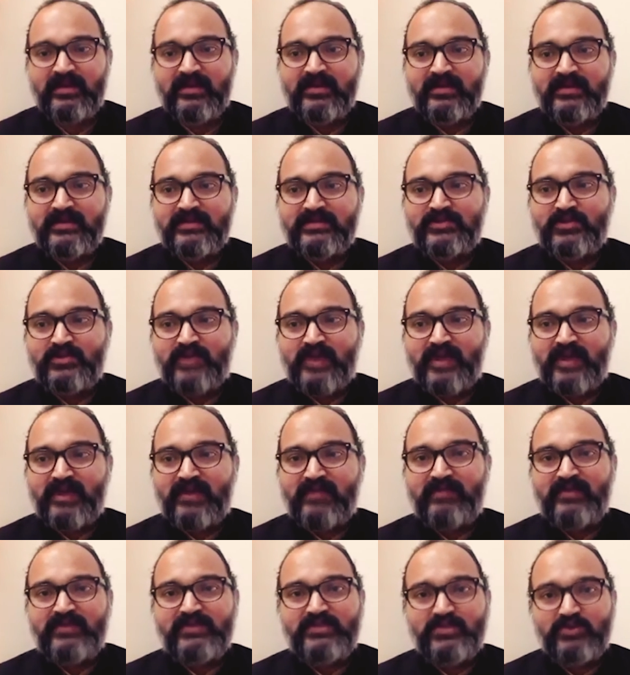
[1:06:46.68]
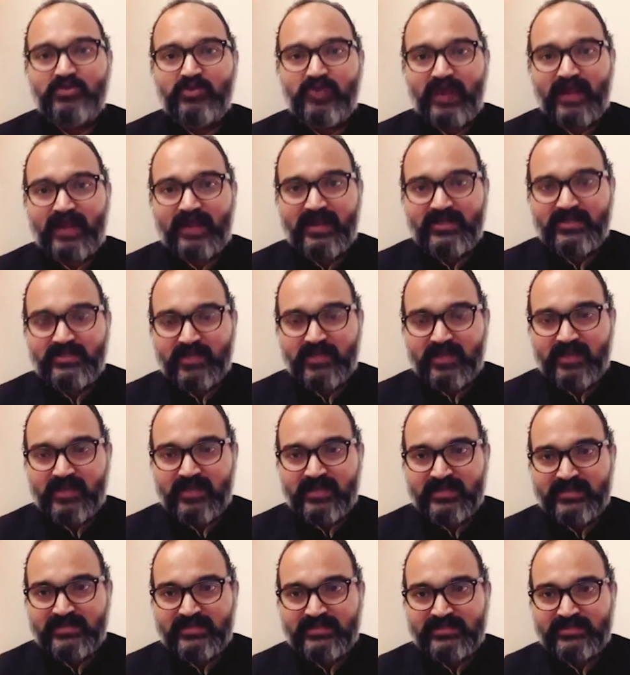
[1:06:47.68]
So I request you to kindly
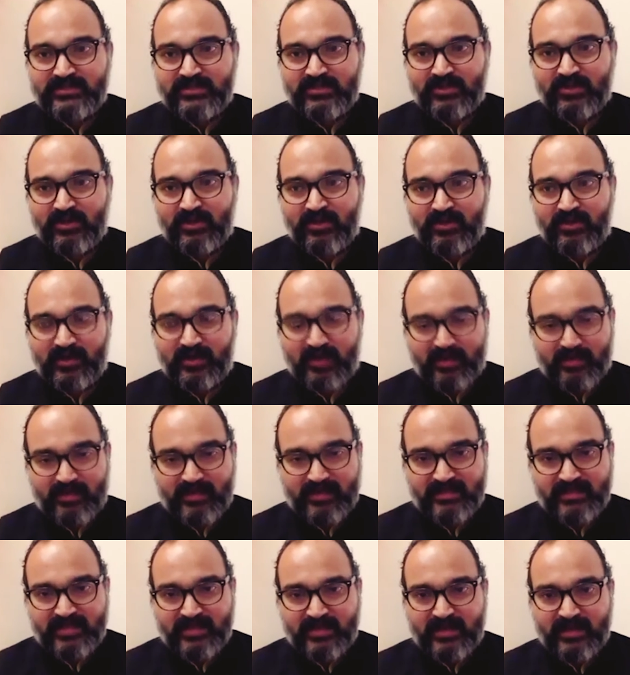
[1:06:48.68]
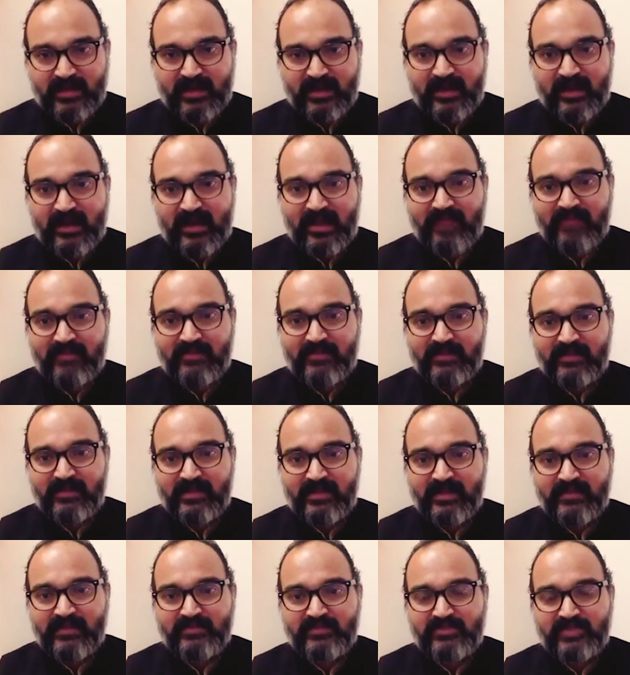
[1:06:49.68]
join us on coming Saturday at
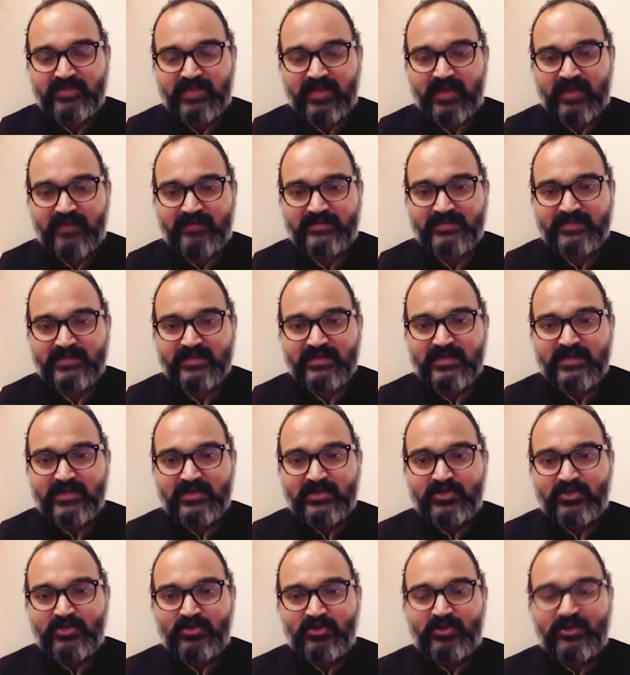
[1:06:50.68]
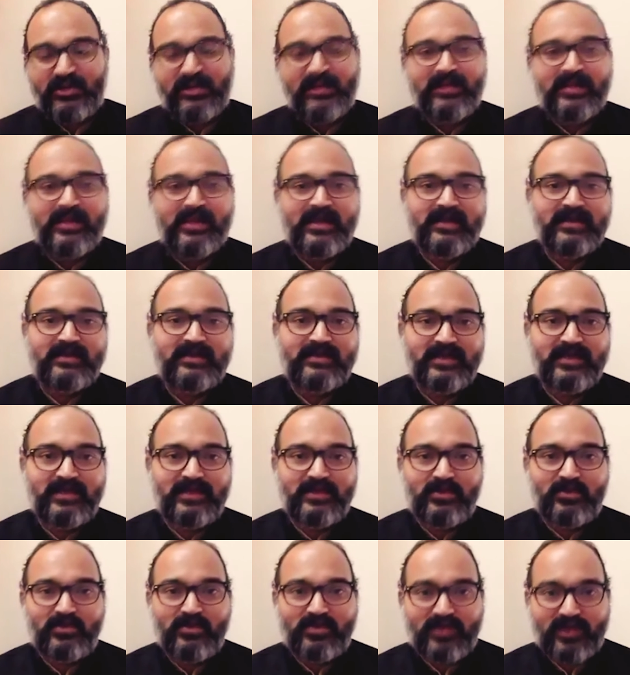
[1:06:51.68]
11:30 and sharp. So till then,
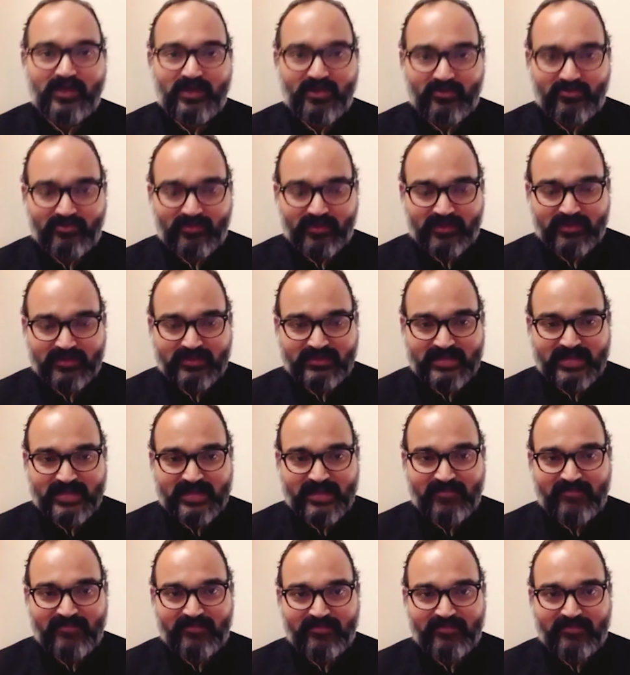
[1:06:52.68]
take good care of yourself.